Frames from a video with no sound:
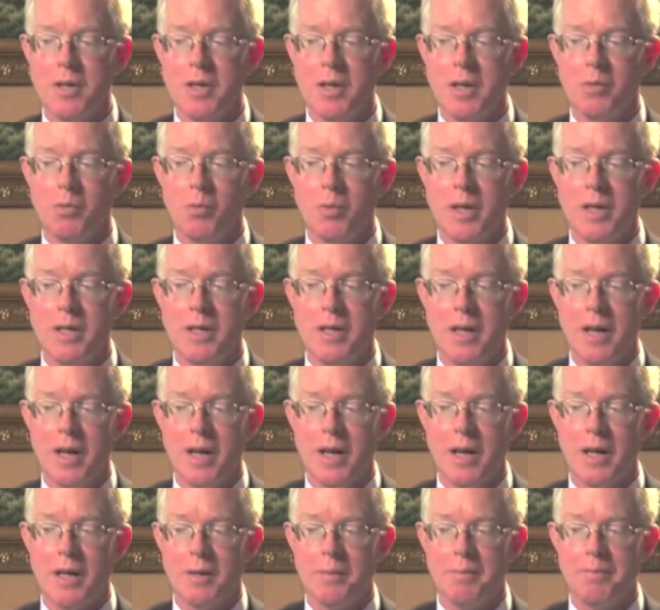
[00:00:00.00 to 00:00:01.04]
we
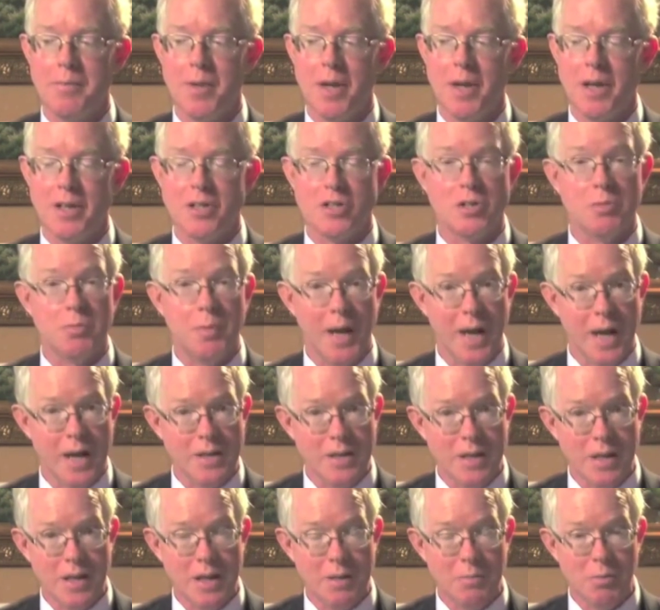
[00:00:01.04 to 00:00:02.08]
can
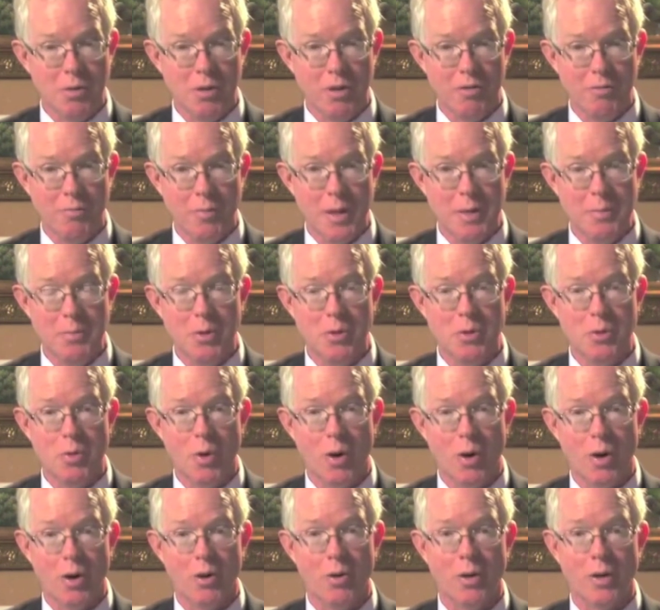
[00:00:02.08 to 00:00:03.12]
expand the number of people
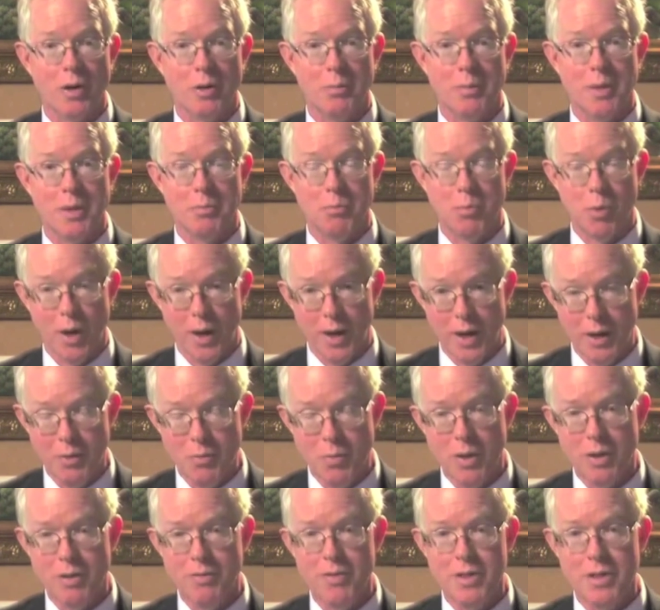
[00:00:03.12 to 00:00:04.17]
who are going to be bringing
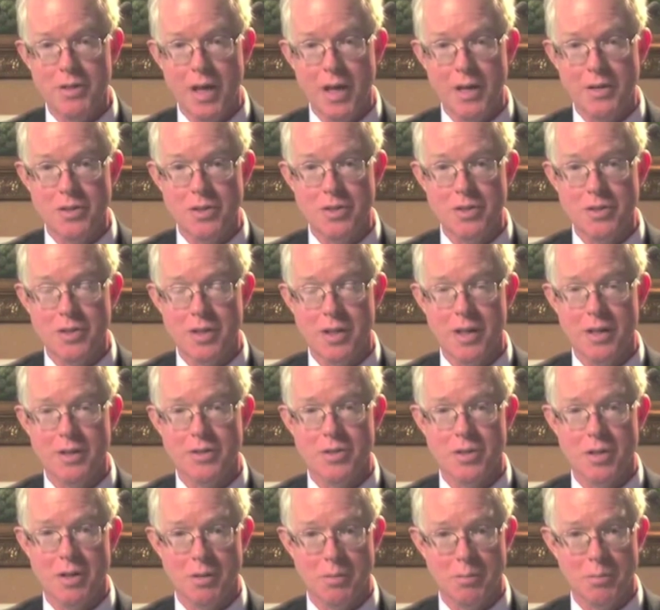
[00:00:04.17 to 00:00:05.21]
one of these cases
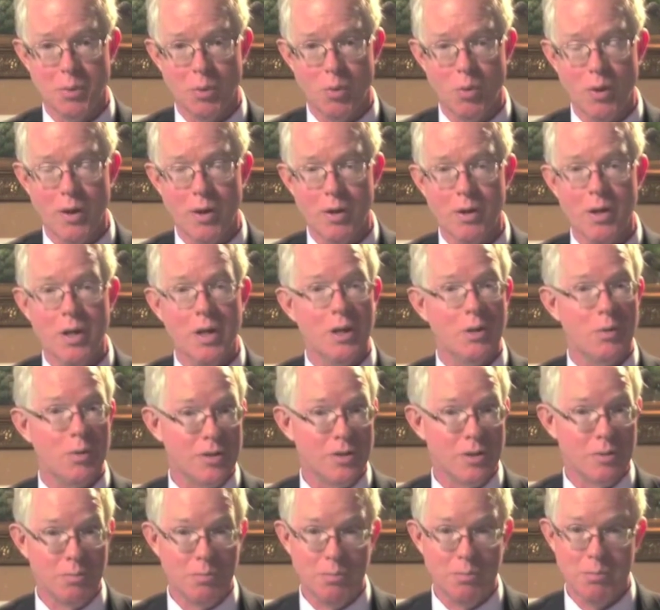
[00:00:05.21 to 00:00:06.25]
against an employer who
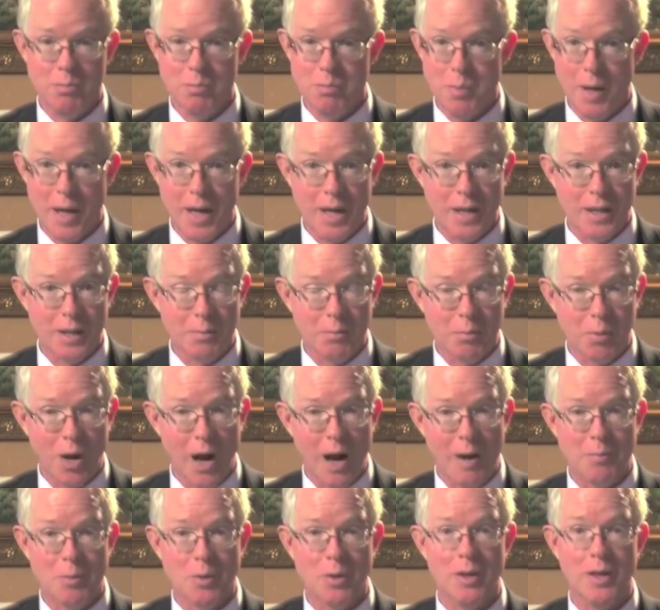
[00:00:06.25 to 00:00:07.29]
isn't paying them
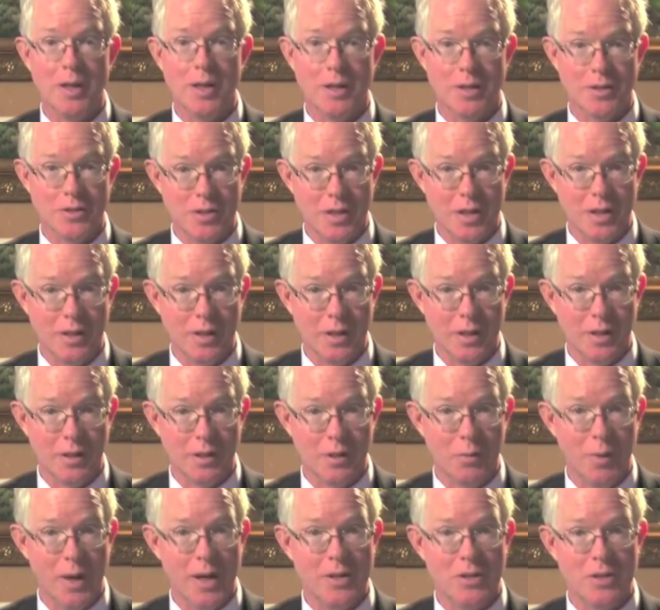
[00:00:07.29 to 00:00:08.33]
properly and is stealing
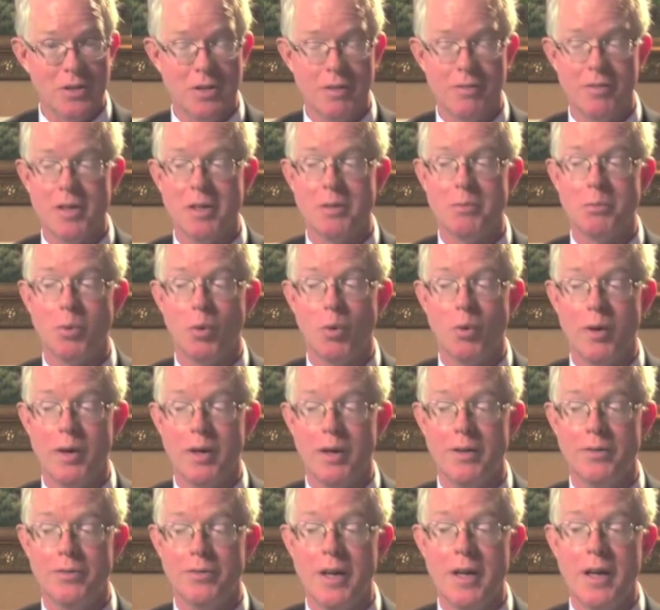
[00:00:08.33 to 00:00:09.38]
the wages of the employees.